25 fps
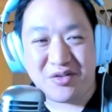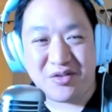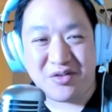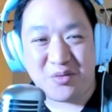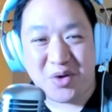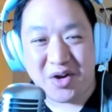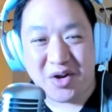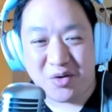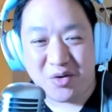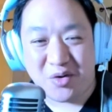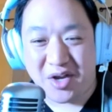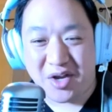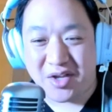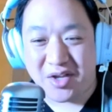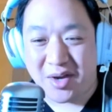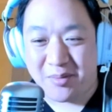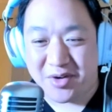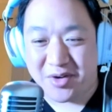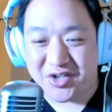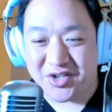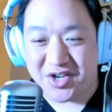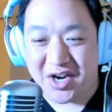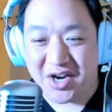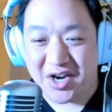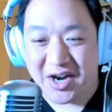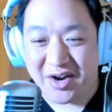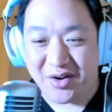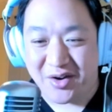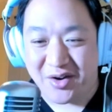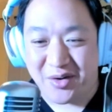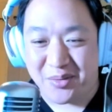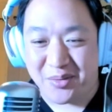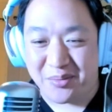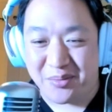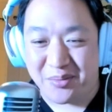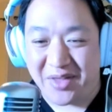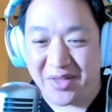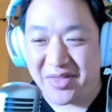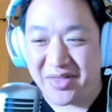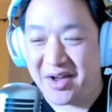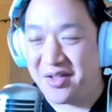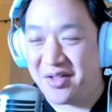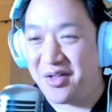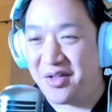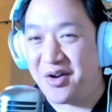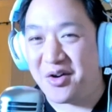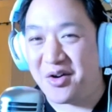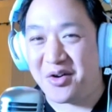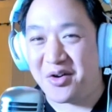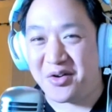We had a great time in Chicago not that
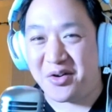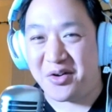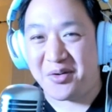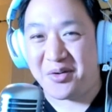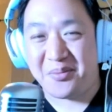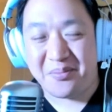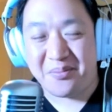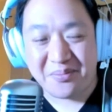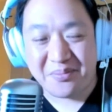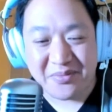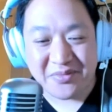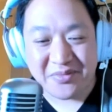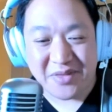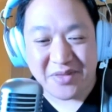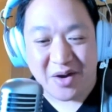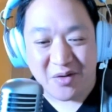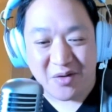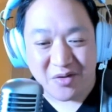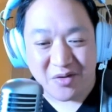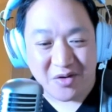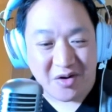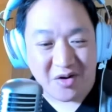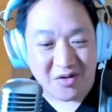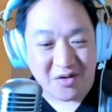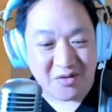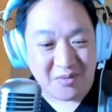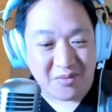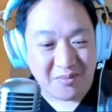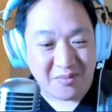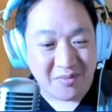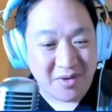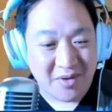long ago. That was awesome.